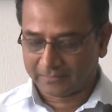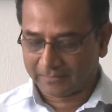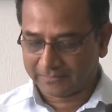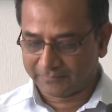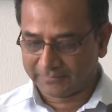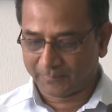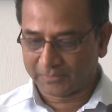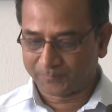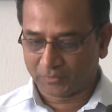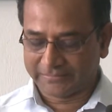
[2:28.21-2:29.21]
Uh, there were a number
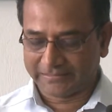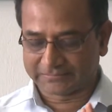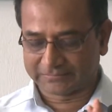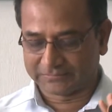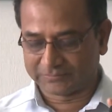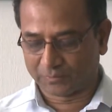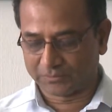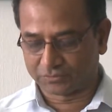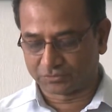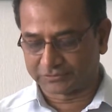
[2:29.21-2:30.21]
of projects. One
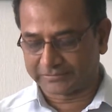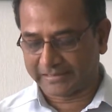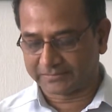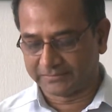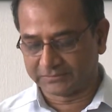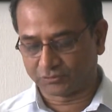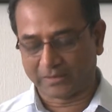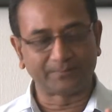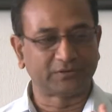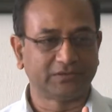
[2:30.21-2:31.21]
was to track the
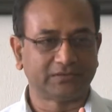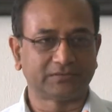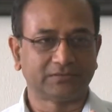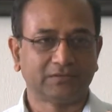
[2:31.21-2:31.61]
swamp deer,